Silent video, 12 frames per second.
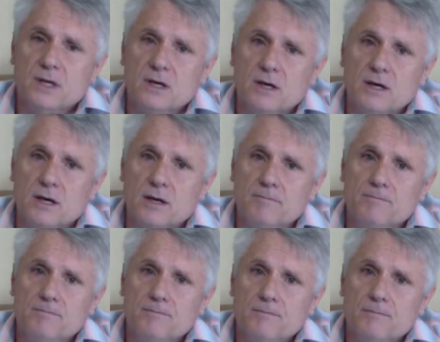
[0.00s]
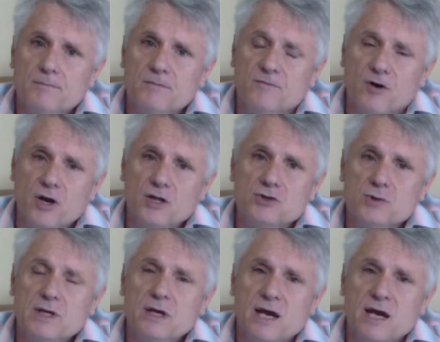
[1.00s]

voluntary,